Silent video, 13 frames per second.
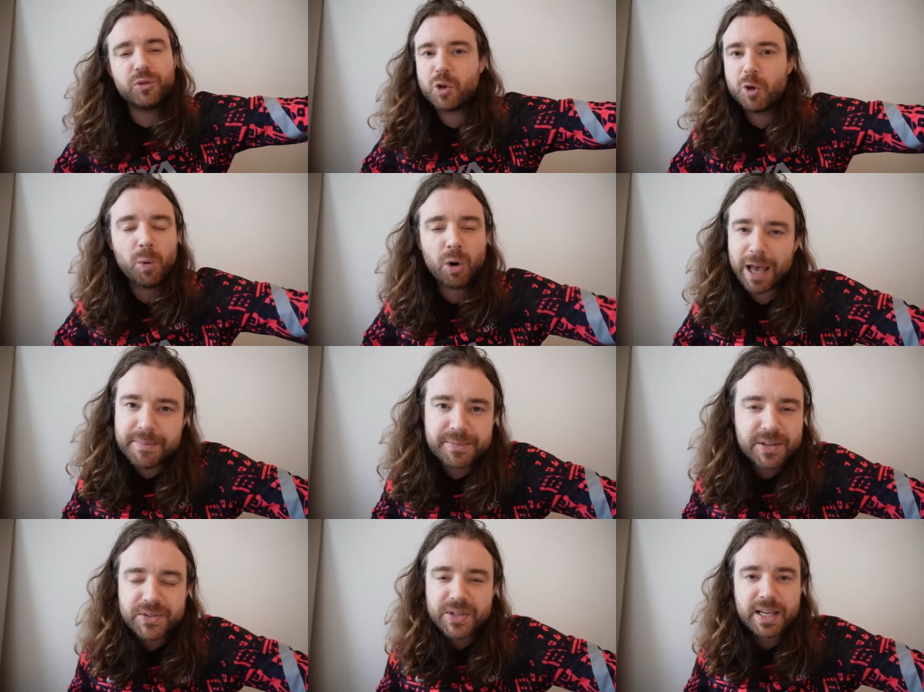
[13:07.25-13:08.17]
two more
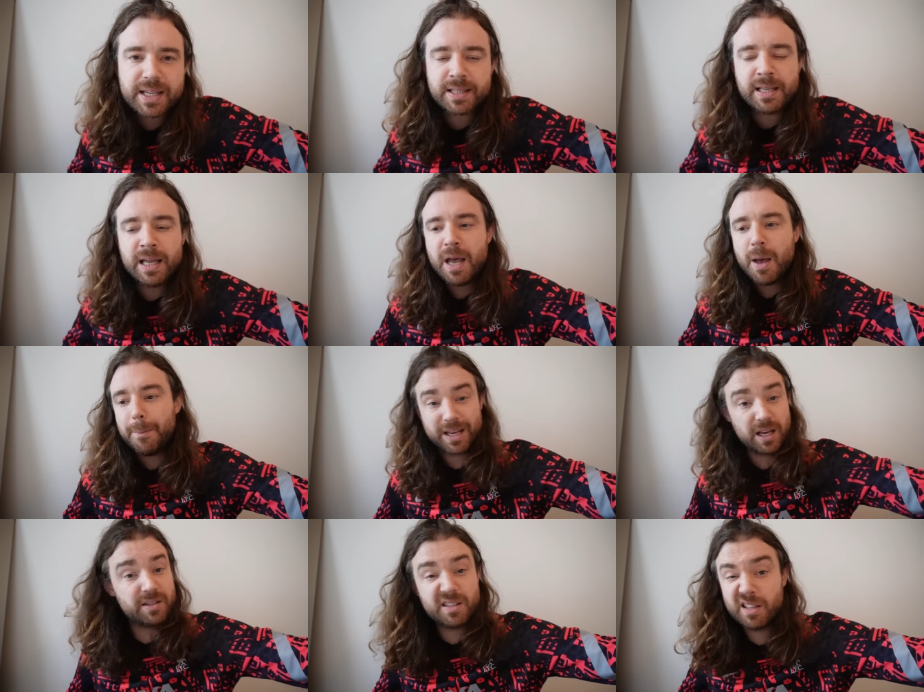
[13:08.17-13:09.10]
games this season
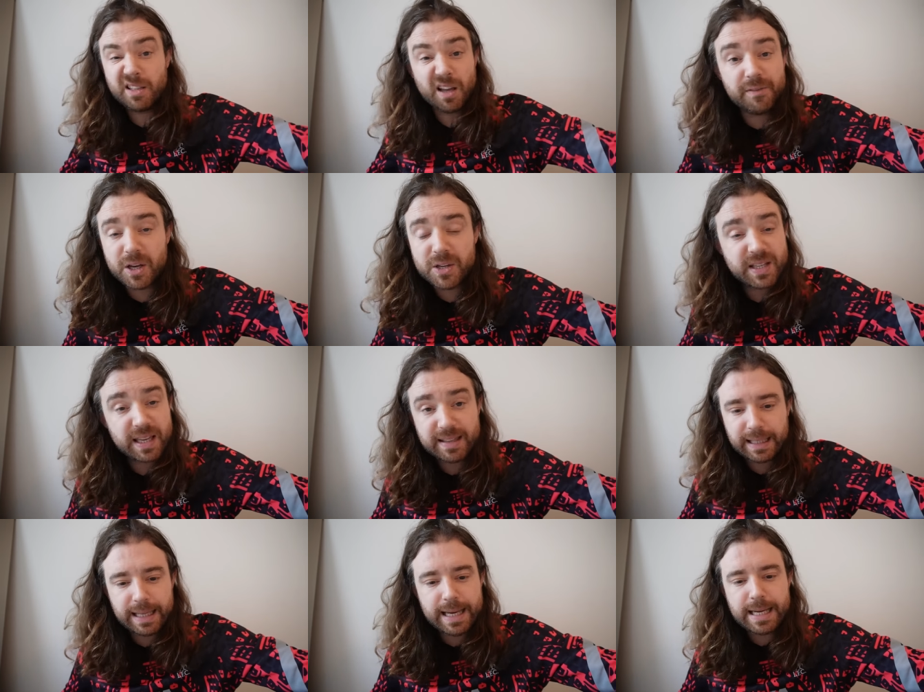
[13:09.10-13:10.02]
because of the diversity of
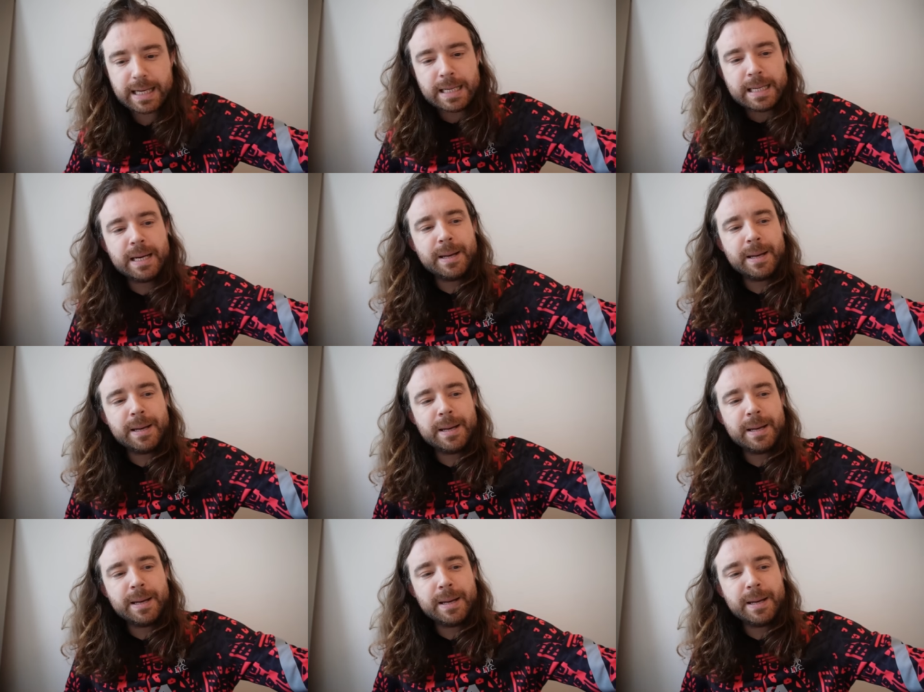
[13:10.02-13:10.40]
the league,